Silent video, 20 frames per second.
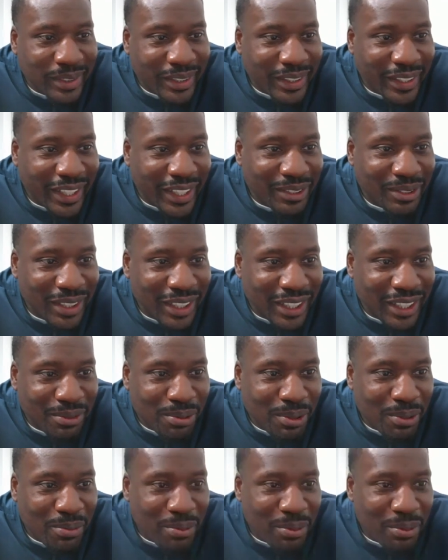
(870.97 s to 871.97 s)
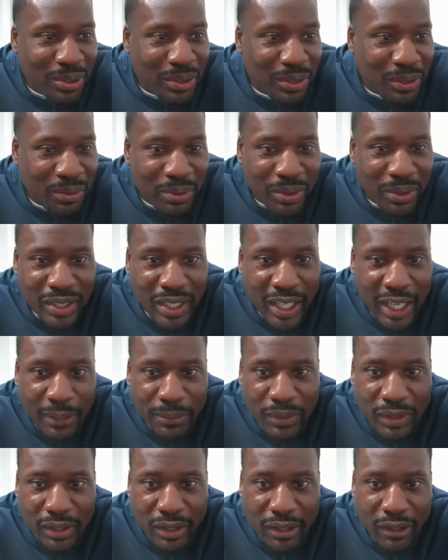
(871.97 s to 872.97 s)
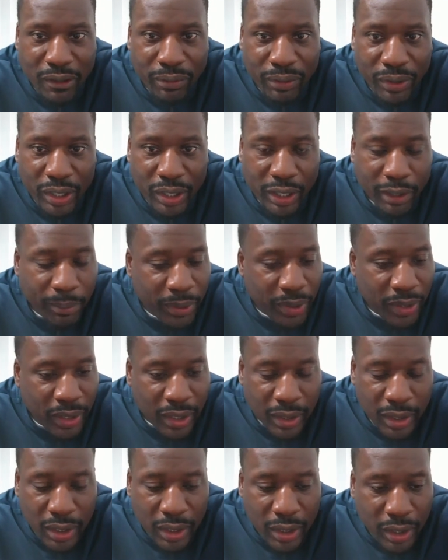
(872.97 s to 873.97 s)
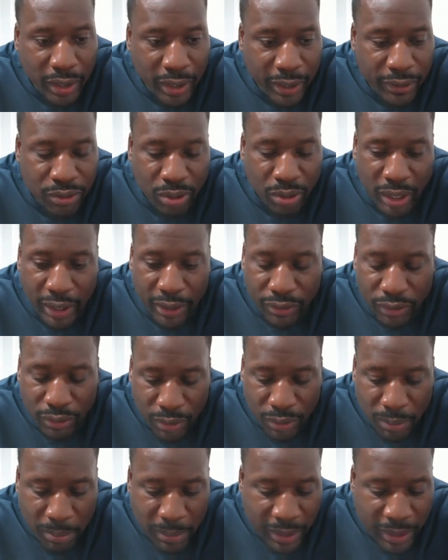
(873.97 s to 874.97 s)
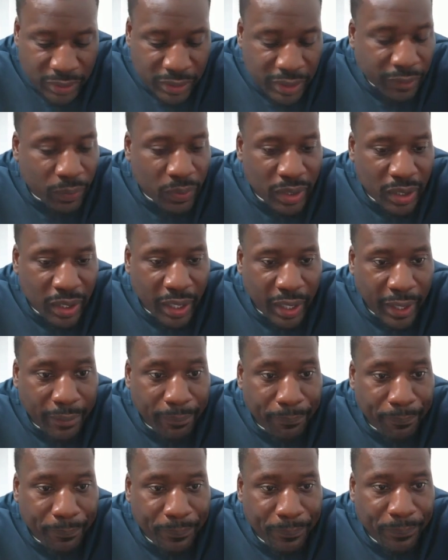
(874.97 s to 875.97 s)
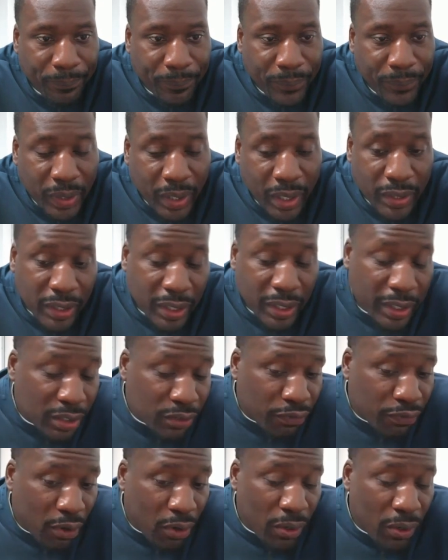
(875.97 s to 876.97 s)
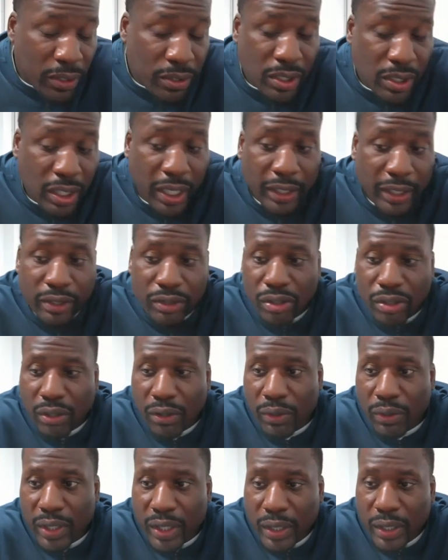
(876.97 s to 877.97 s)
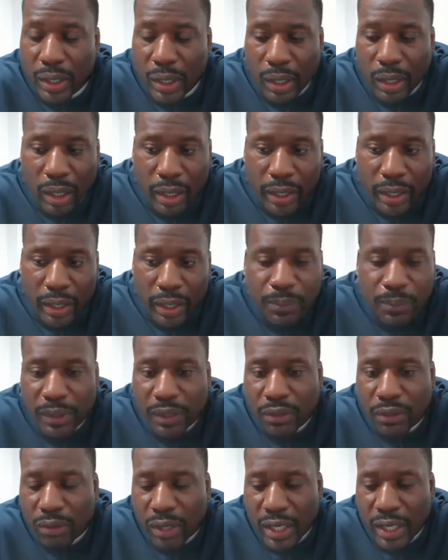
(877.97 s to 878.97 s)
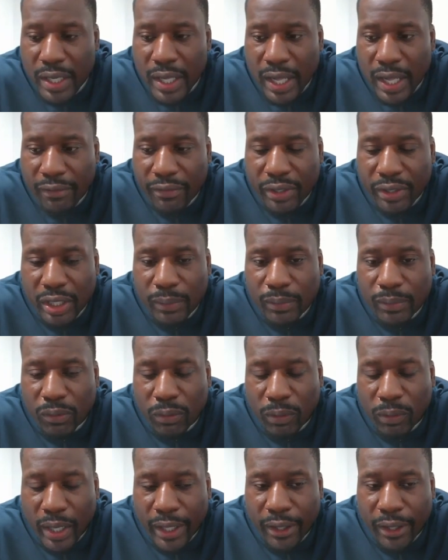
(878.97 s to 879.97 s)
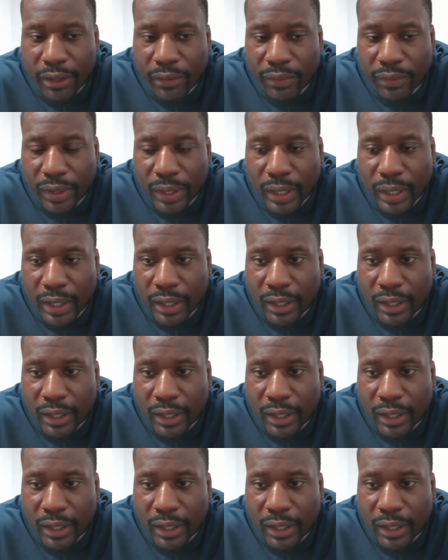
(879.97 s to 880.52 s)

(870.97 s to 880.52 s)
And that's what we're doing. We're adapting and overcoming and trying to do the best that we can. And then as far as Shaka Toney, it's been great having him around.